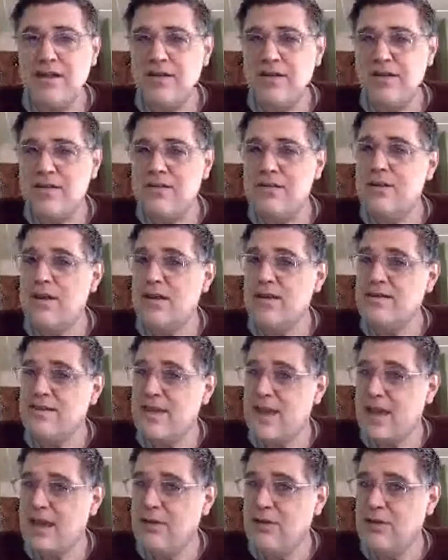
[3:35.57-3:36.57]
making sure
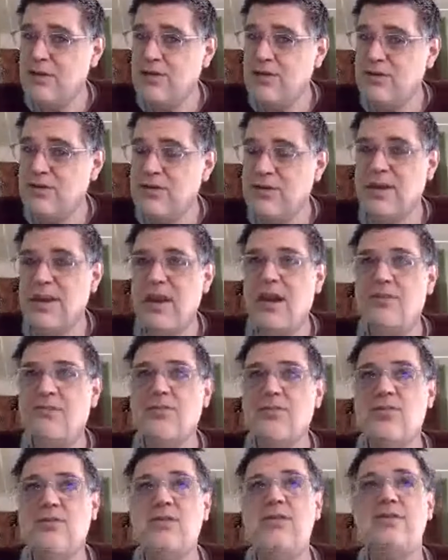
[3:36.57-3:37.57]
that we had nice
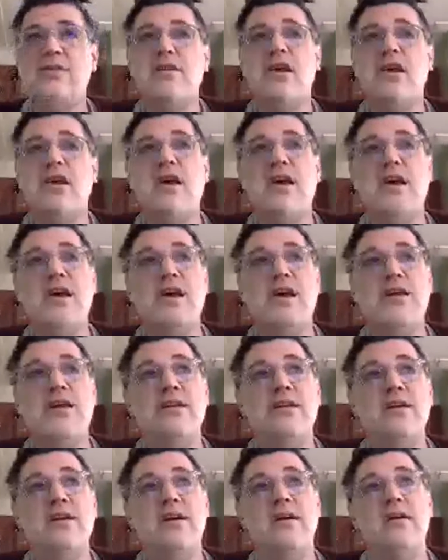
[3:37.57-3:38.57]
angles for the
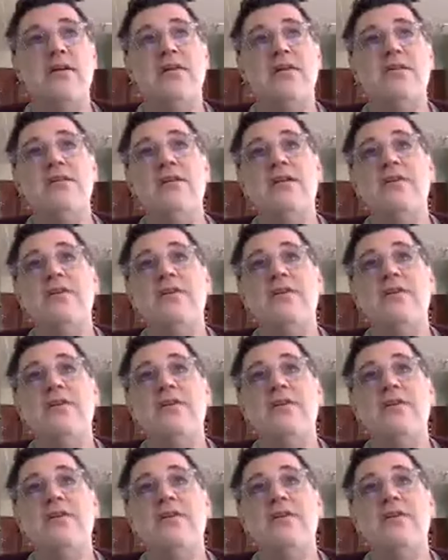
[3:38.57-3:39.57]
cameras and
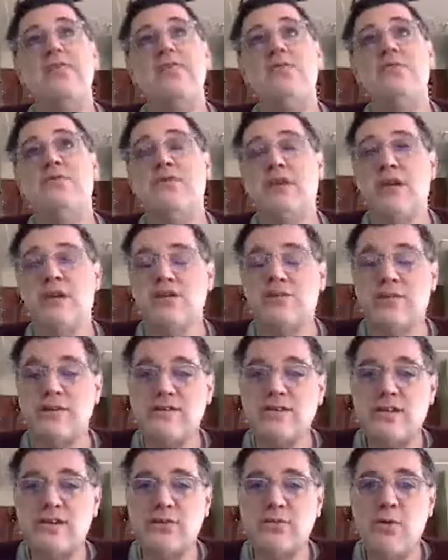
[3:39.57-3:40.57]
that it was
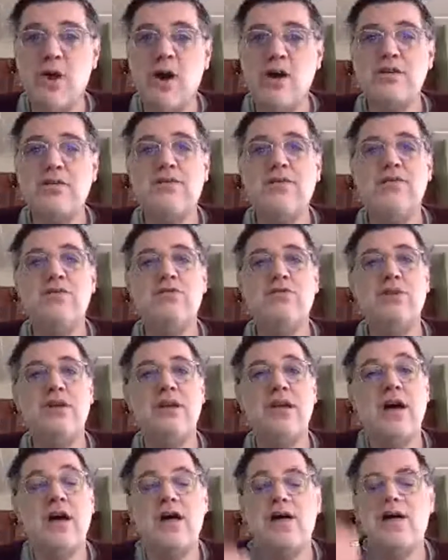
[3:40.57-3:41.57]
interesting to watch
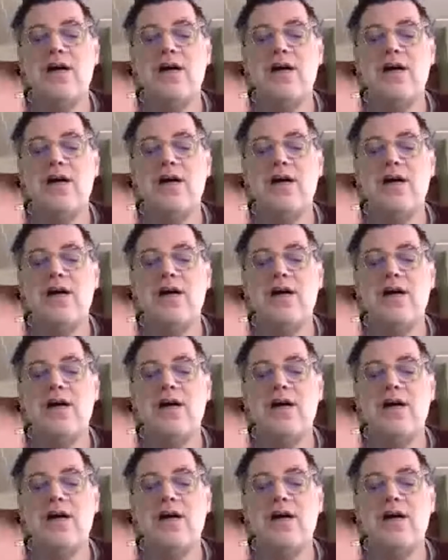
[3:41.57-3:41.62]
visually.